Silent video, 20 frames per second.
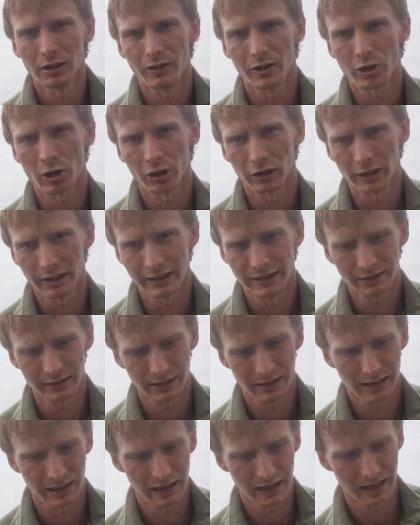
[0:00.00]
codling.
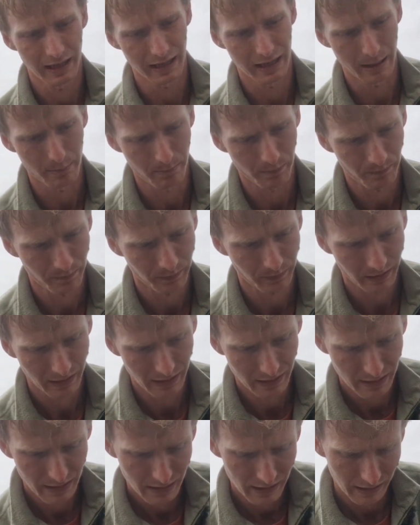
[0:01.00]

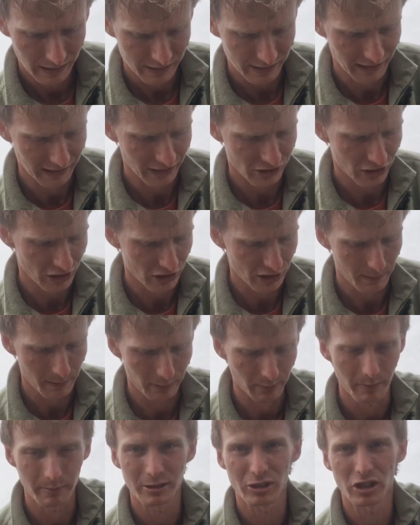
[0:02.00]
Say the shan's
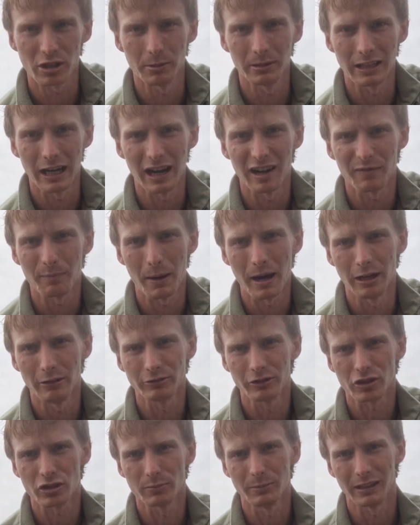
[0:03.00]
about maybe 2.5
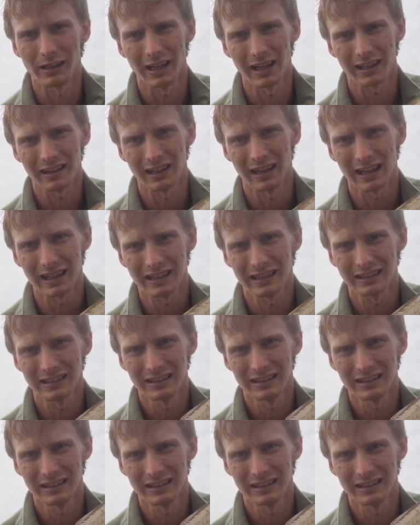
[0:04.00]
pounds or something like that.